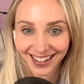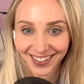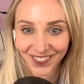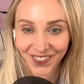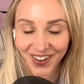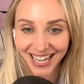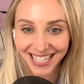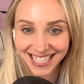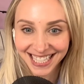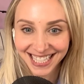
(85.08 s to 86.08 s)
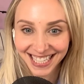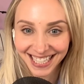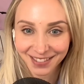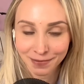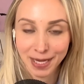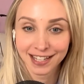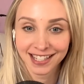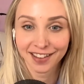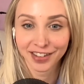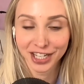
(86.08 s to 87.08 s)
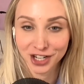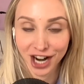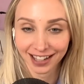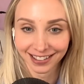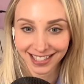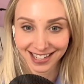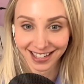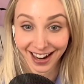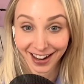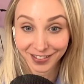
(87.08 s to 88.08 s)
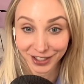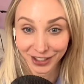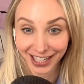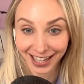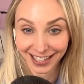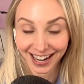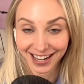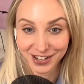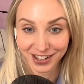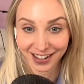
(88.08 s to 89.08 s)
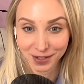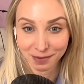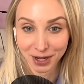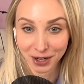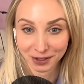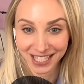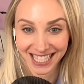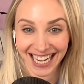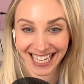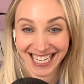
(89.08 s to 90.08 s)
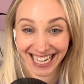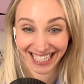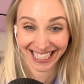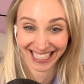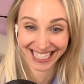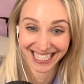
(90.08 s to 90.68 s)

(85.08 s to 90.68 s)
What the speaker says: What? Because having a child isn't enough. You're like, I should have some goats and chickens.